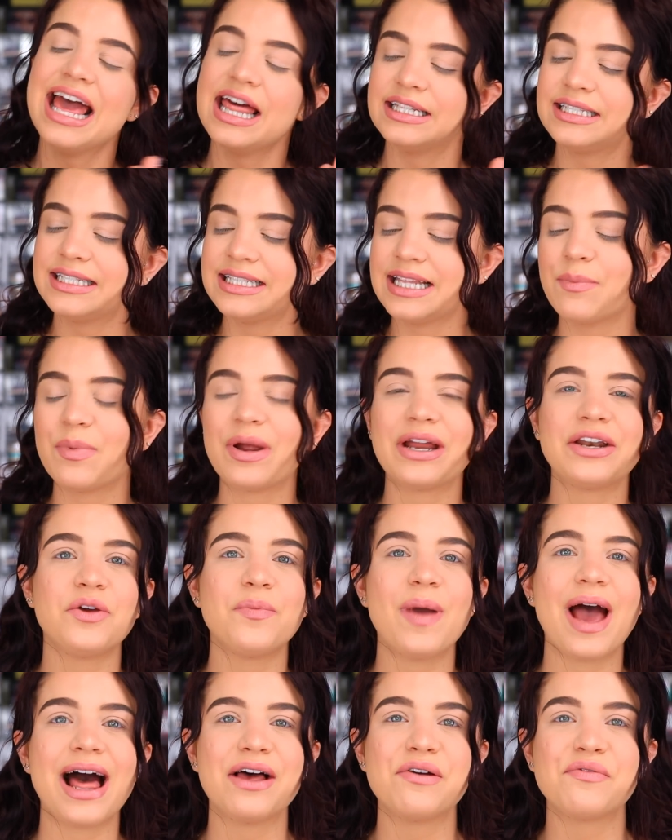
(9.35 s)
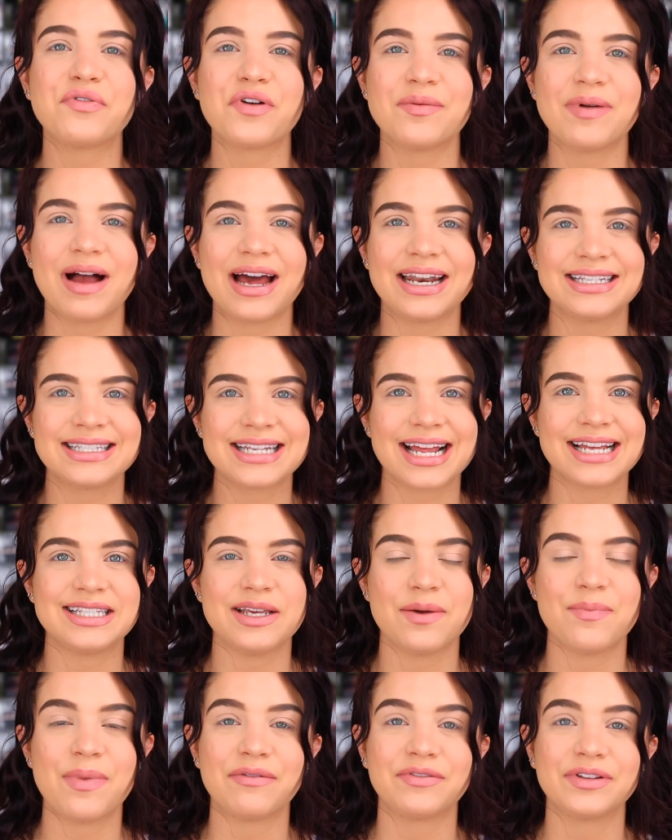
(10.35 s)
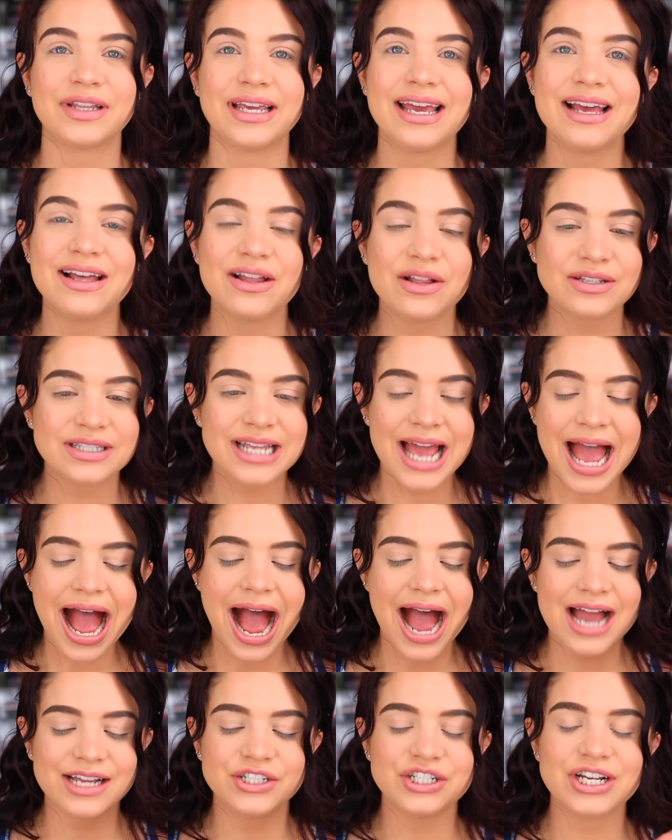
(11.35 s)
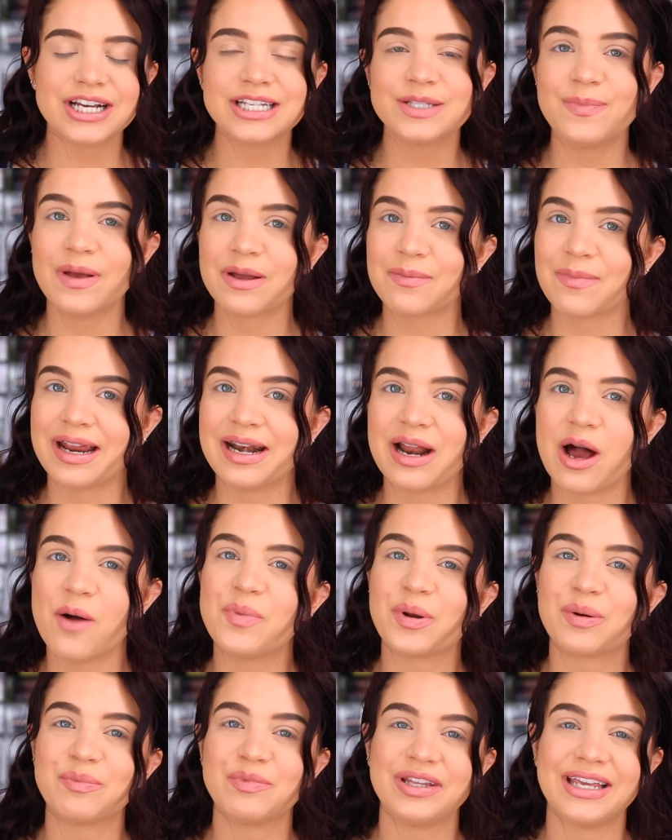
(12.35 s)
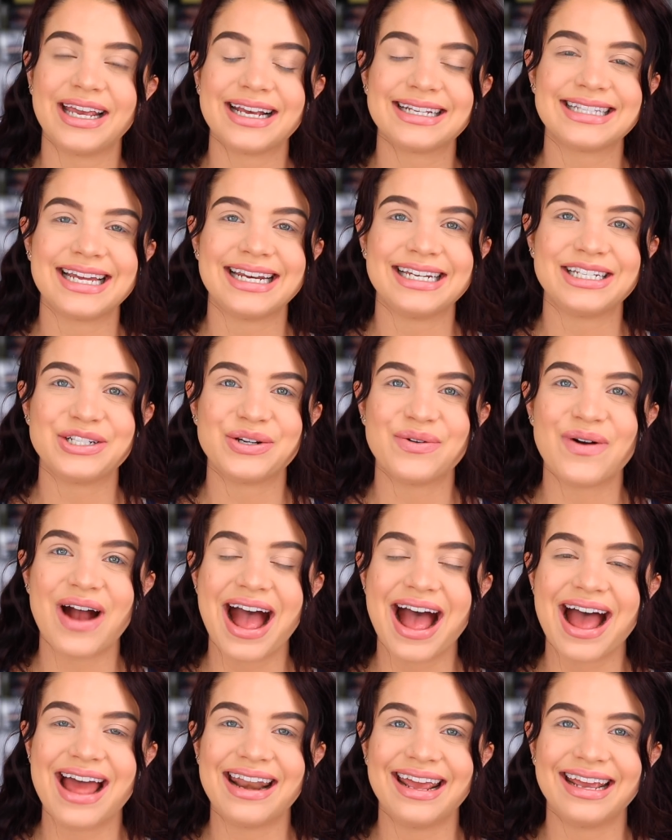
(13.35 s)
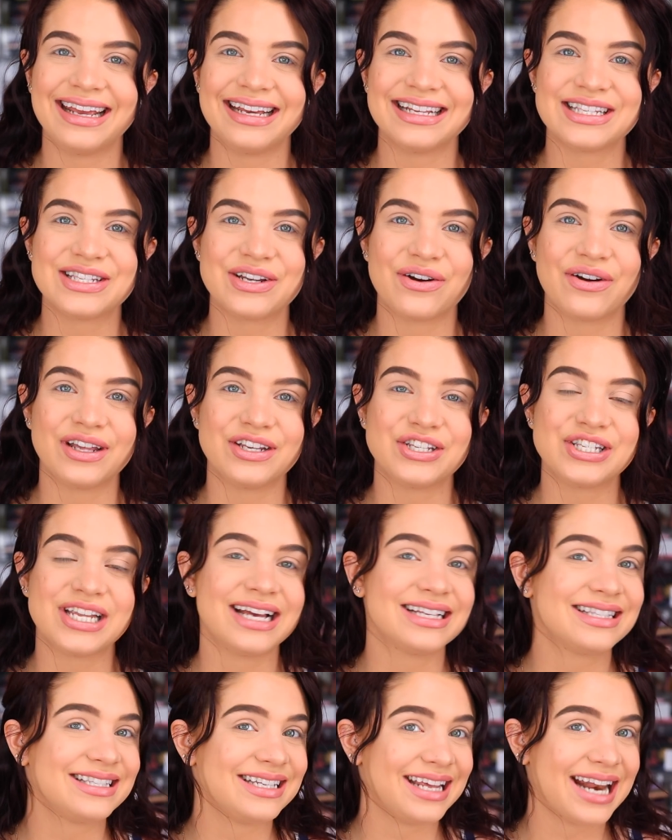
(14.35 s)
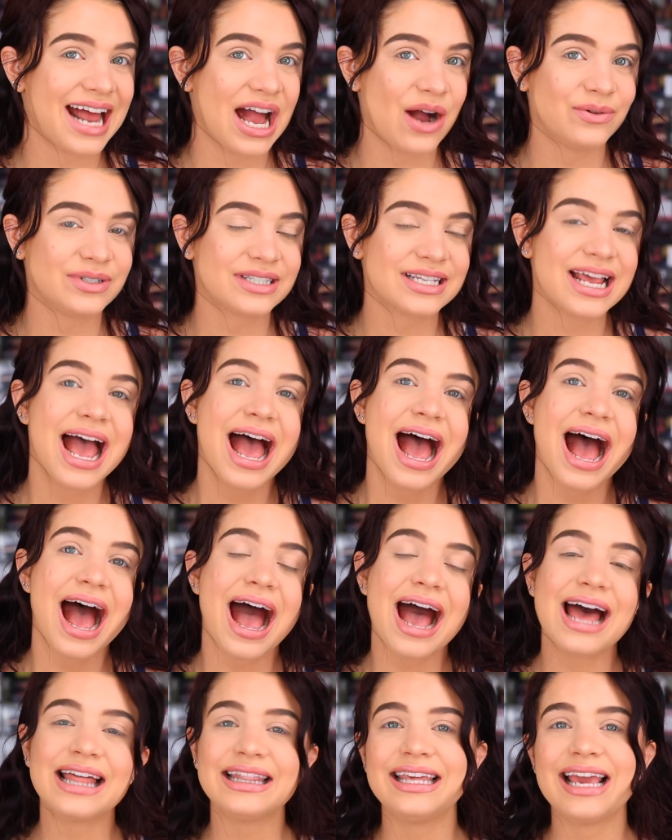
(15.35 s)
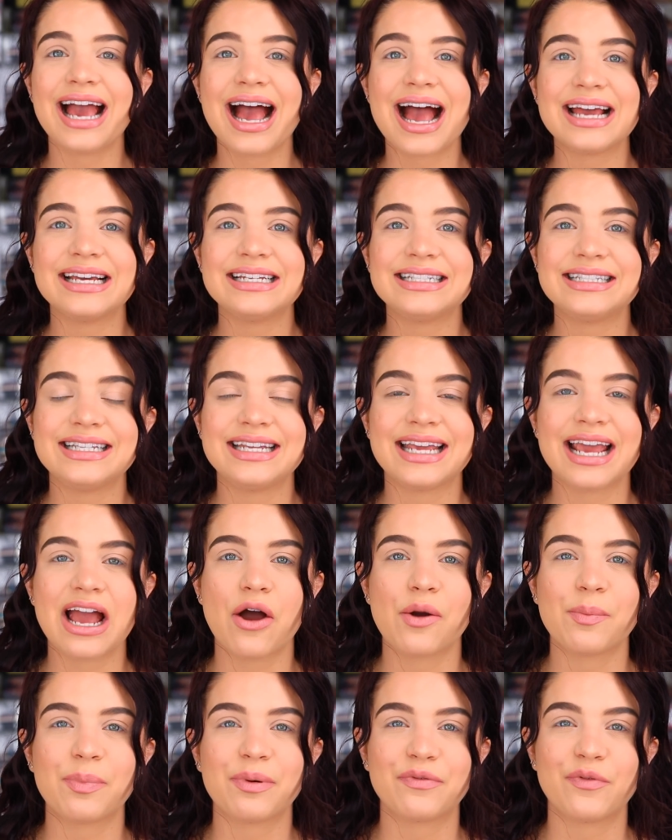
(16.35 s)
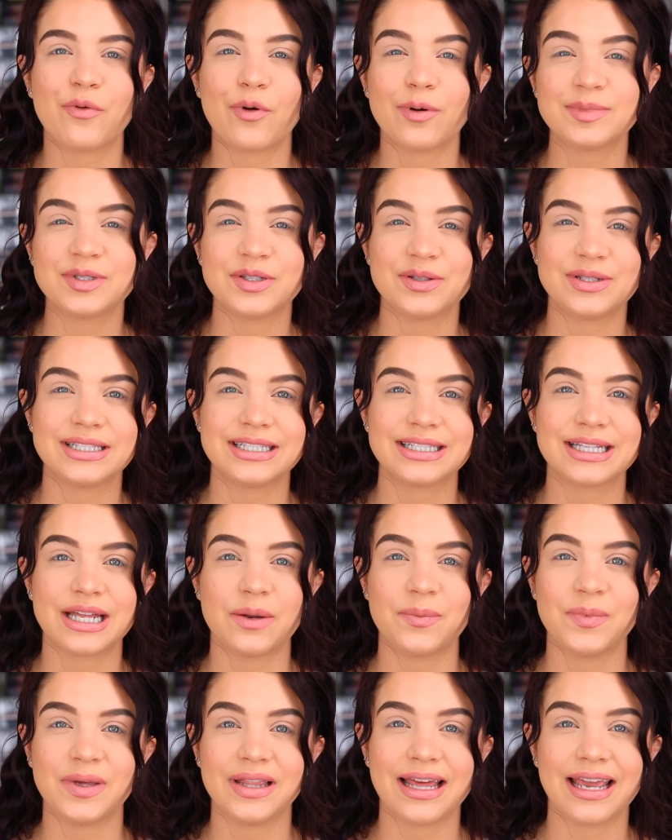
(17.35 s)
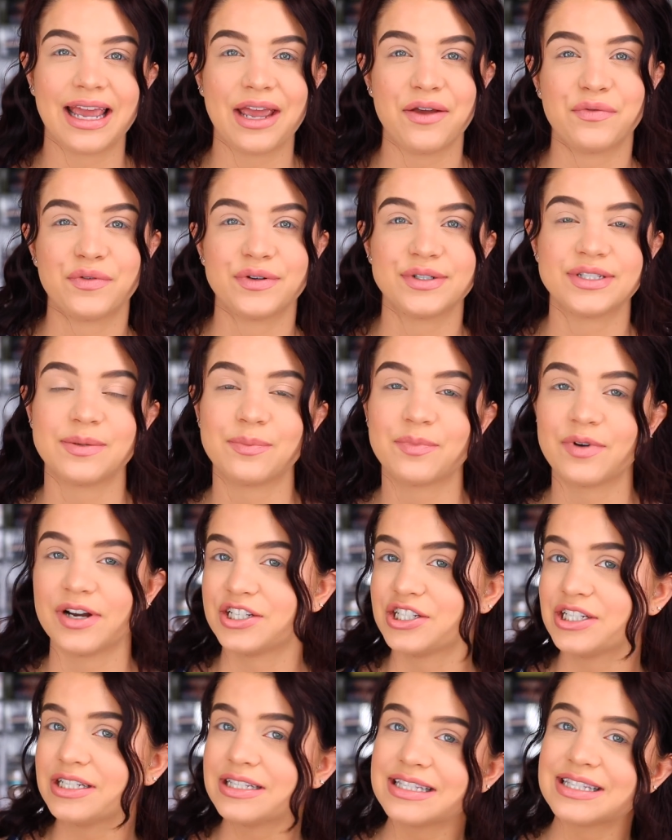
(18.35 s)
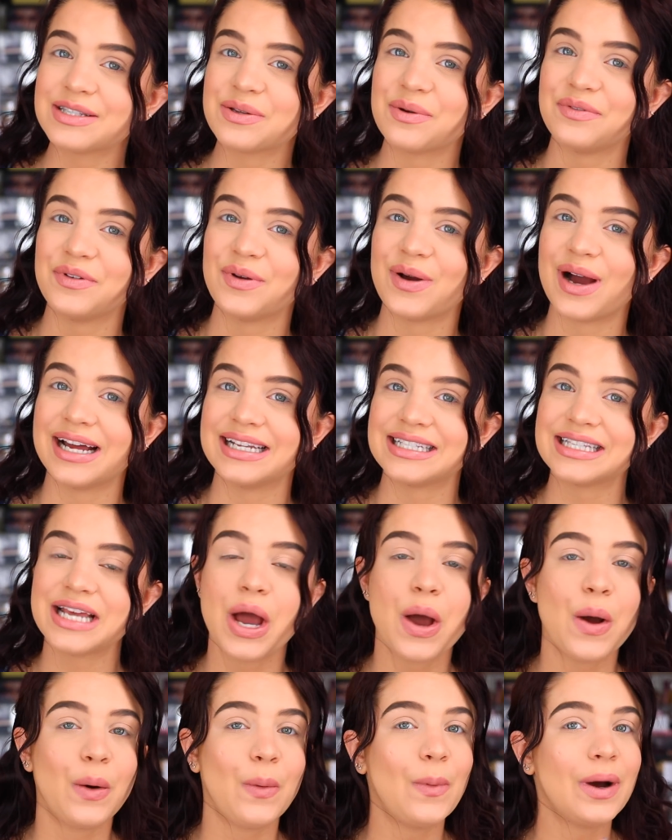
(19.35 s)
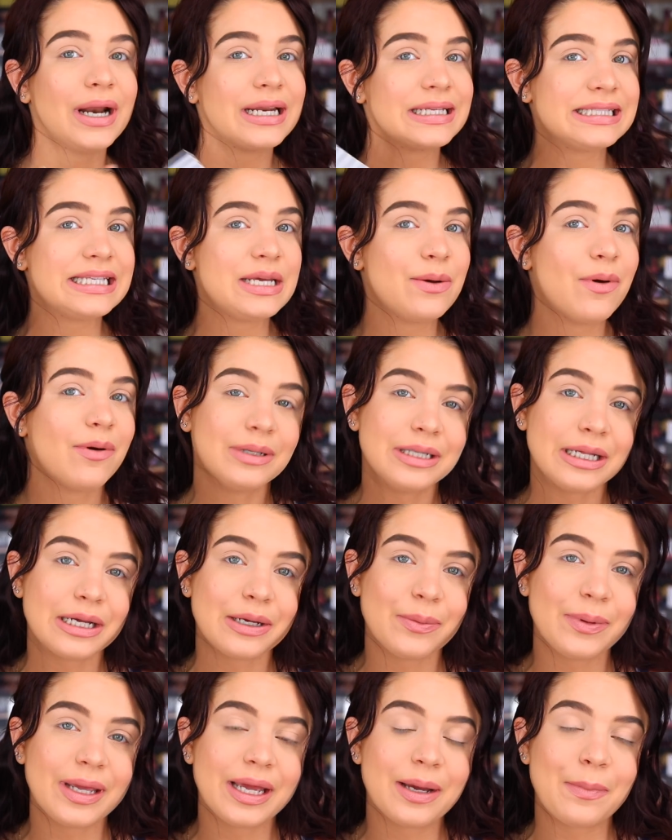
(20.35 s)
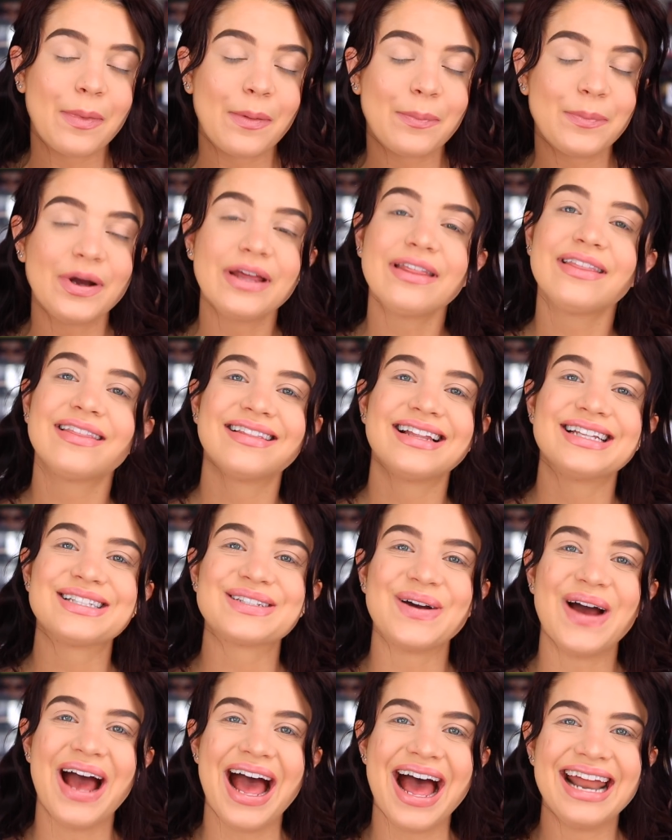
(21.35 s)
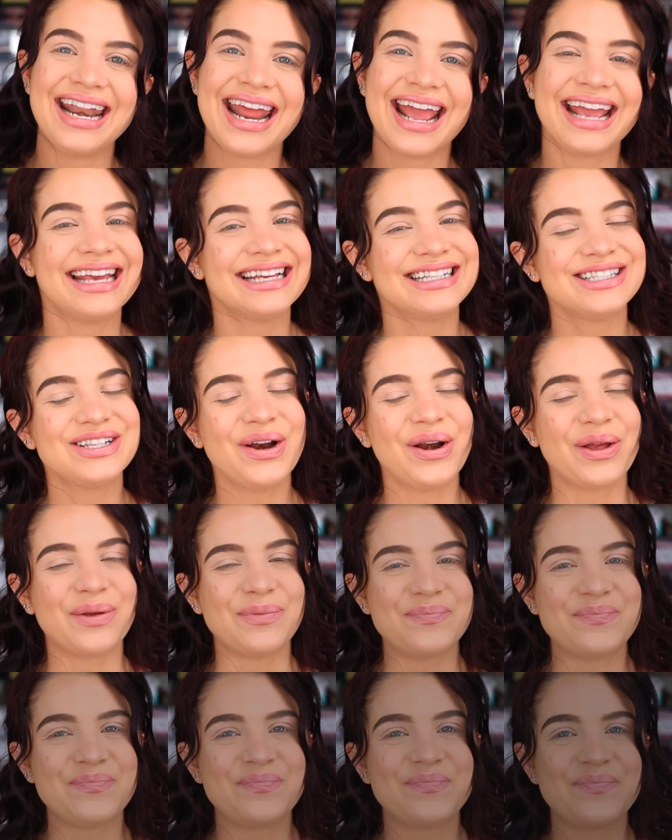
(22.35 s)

This is a brand new palette from Anastasia Beverly Hills. I just picked mine up and I'm really excited to go ahead and get started testing it out on the eyes, seeing how it performs. So this is going to be like a first impression. So if you guys want to see what look we come up with, let's go ahead and get started.